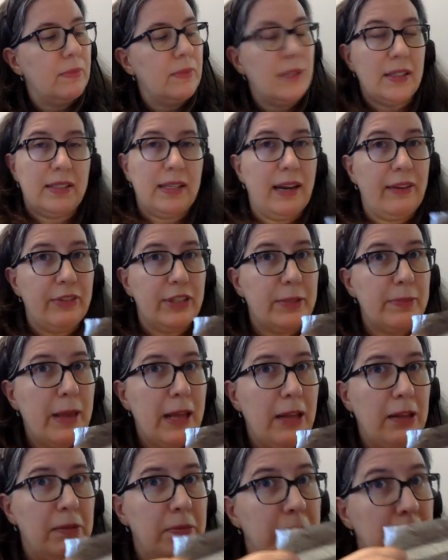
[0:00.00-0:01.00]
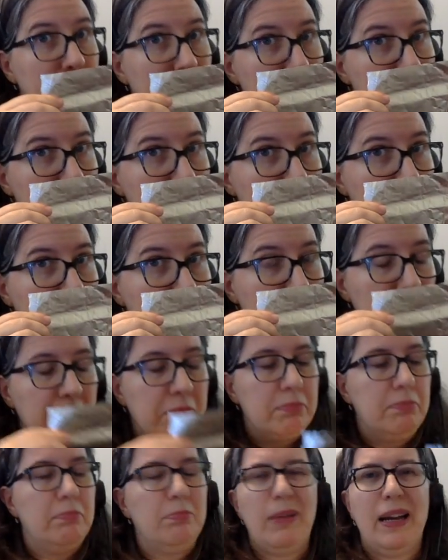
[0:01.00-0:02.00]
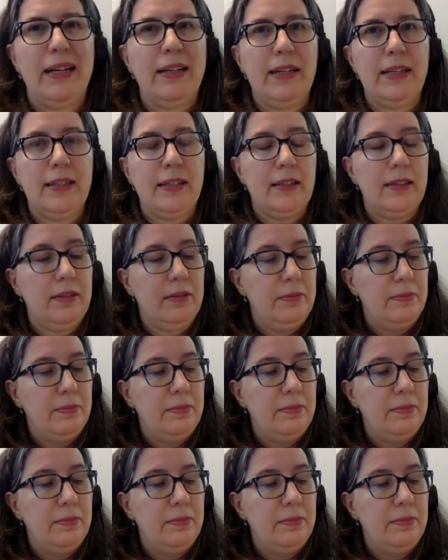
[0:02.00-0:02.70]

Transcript: Does it have a smell? Mine doesn't.